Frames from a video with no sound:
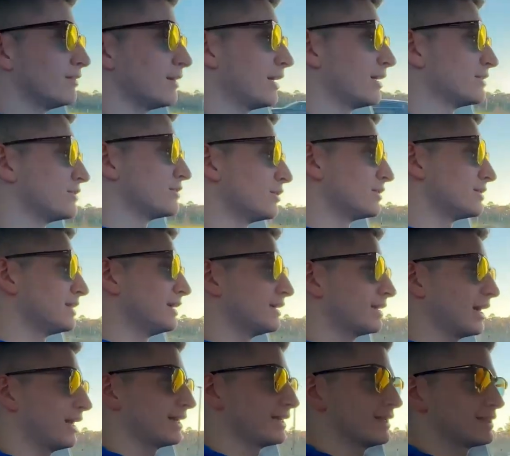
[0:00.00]
As you can see, it
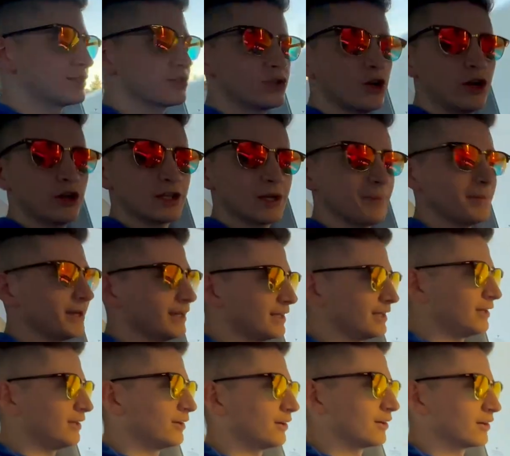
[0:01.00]
kind of gets dark a bit
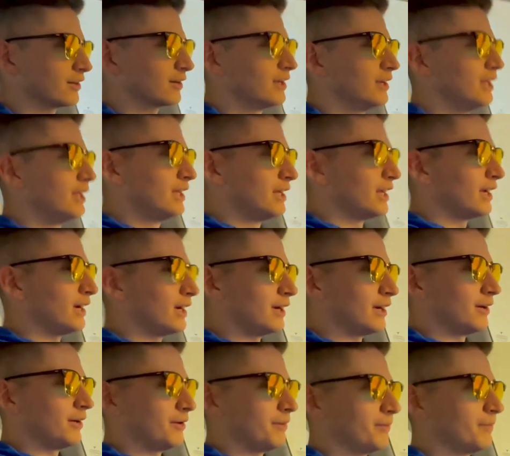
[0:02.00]
here.
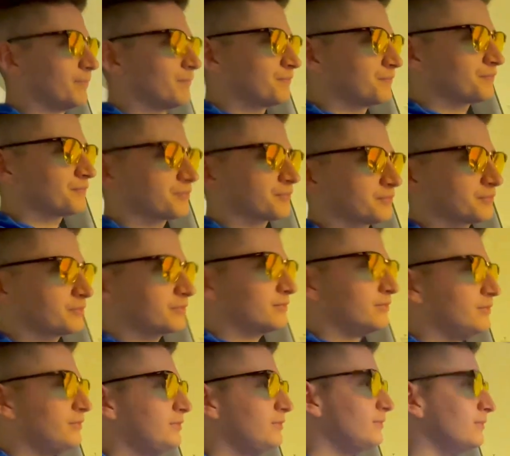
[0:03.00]

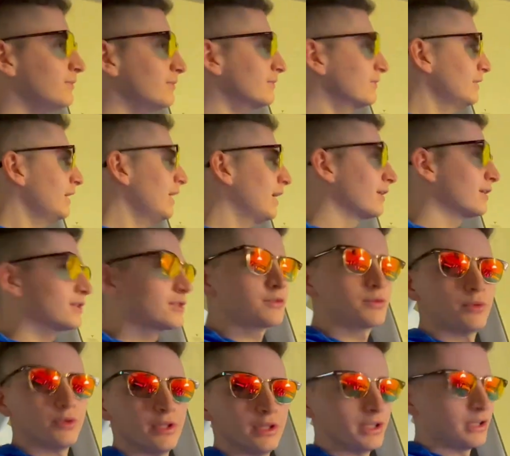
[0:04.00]
Yeah, it's
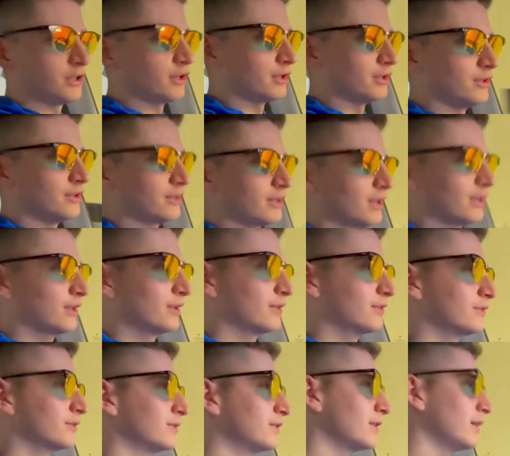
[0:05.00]
really good.
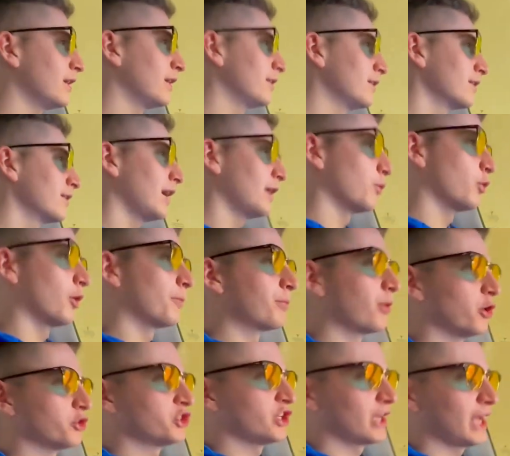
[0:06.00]
Yeah, and we're
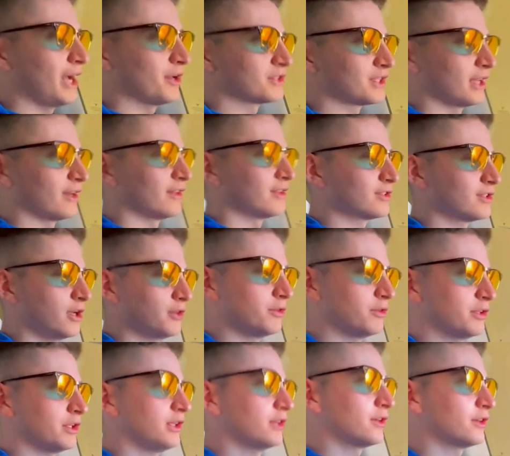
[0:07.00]
approaching outside of the tunnel
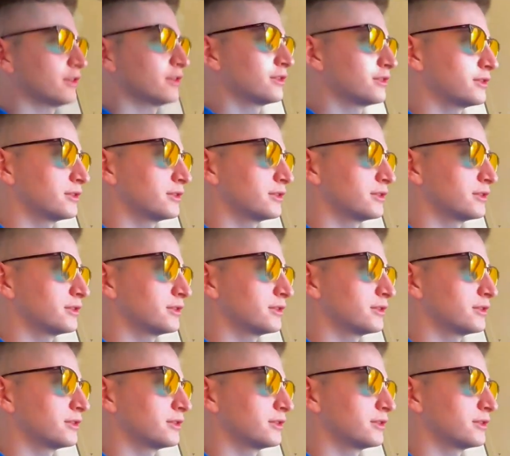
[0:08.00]
here.